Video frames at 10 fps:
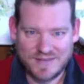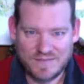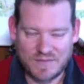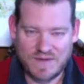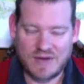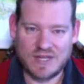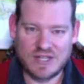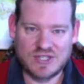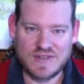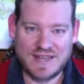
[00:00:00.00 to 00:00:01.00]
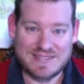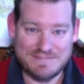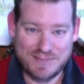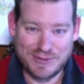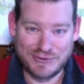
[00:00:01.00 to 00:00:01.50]
A foundation that is
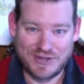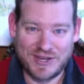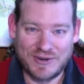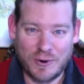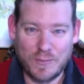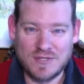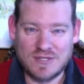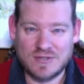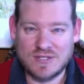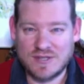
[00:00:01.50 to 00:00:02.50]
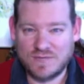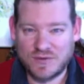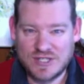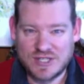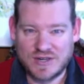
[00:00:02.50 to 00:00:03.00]
built on open source and
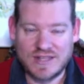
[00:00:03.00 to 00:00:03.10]
free sharing,